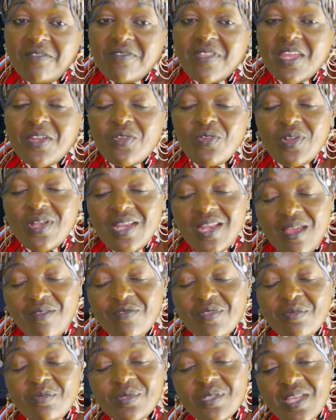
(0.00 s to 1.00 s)
If they don't
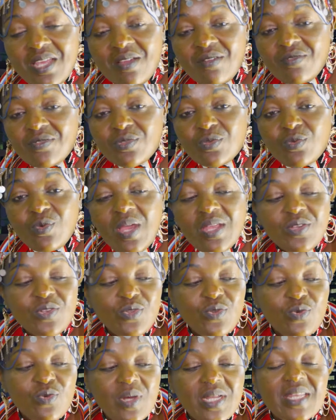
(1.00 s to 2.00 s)
love themselves, why do
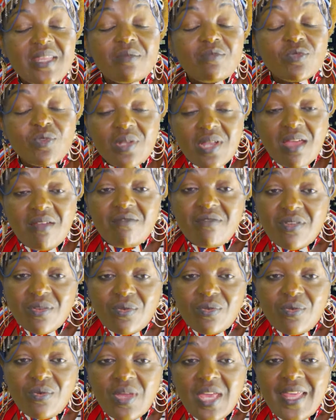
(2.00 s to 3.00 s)
you want them to love
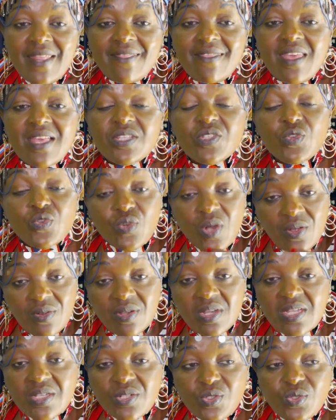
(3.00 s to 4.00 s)
you? They are
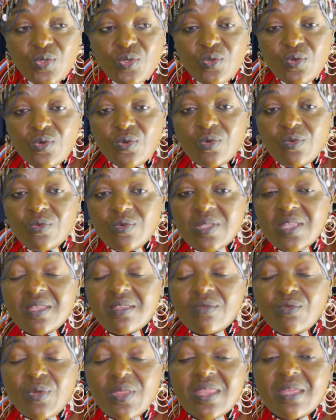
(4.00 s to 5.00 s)
struggling too
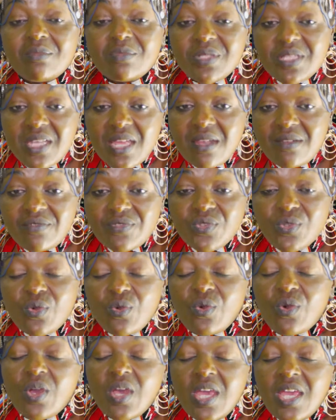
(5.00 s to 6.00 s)
with themselves.
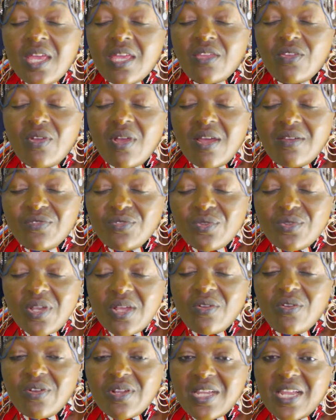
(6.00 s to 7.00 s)
So you have to
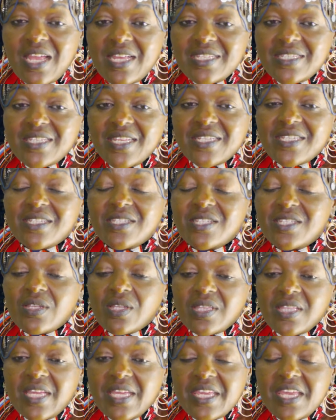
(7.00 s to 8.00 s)
recognize that
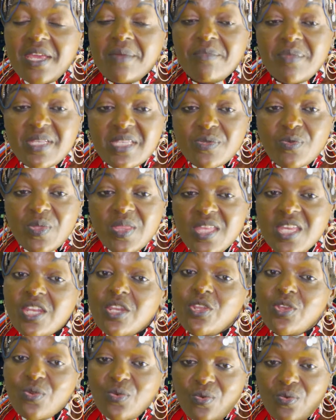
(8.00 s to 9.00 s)
the game is
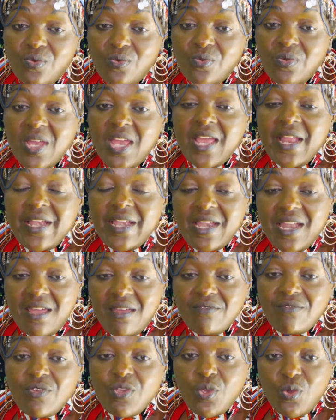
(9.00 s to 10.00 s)
within you.
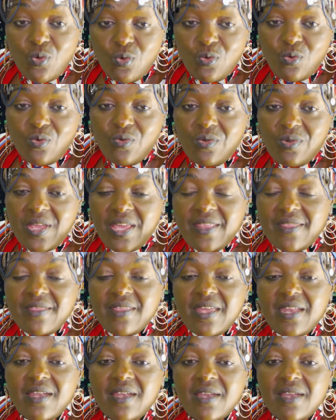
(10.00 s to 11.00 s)
Love you, and
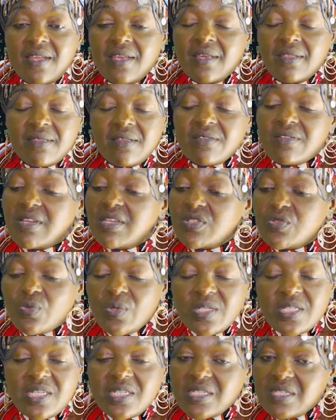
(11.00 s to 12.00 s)
then the rest
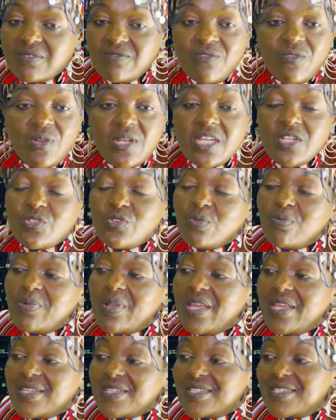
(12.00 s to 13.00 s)
will just fall into
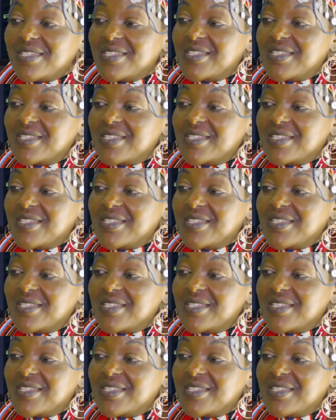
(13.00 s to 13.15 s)
place.